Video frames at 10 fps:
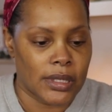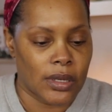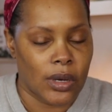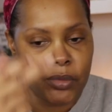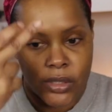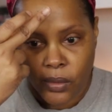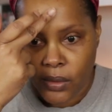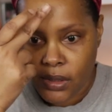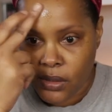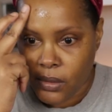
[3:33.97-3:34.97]
So I'm just going
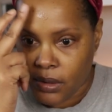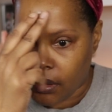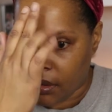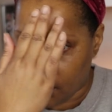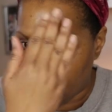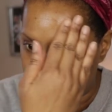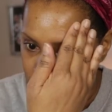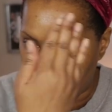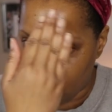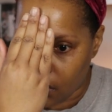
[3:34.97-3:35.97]
to sort of,
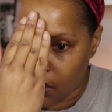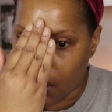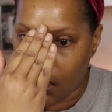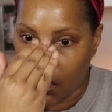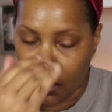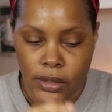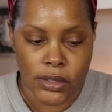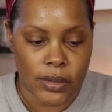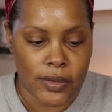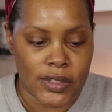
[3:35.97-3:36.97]

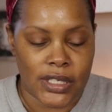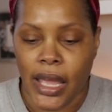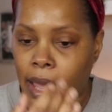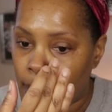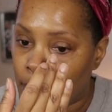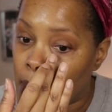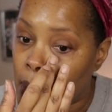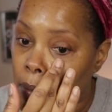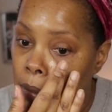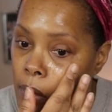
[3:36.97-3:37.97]
sort of tap it